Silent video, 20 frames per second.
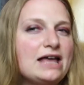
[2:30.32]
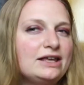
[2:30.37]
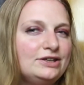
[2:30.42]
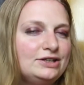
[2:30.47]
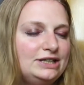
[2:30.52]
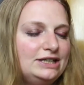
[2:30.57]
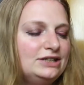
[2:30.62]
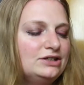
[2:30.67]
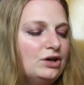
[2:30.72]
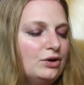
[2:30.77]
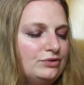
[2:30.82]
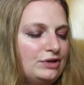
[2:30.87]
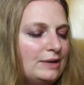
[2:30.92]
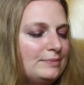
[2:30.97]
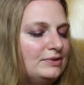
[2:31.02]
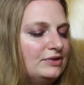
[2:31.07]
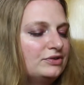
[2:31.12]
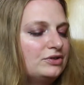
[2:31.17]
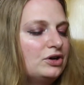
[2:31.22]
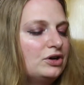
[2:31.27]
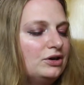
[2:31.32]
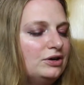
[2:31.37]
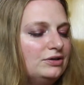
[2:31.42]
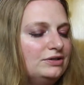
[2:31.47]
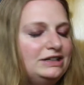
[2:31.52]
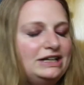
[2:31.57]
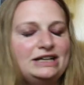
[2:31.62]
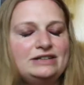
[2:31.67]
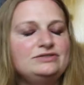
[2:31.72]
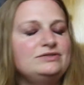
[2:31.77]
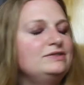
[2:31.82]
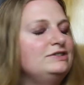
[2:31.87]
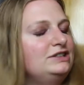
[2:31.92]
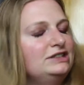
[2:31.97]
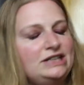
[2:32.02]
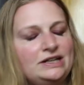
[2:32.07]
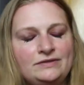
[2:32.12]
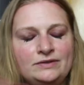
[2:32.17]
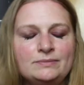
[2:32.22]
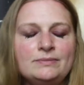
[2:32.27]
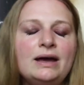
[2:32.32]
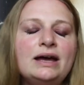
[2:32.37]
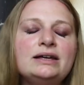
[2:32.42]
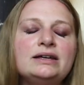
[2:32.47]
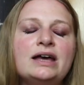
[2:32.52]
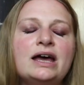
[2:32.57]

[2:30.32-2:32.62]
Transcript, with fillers: He knows I'm his girl. He, we just haven't met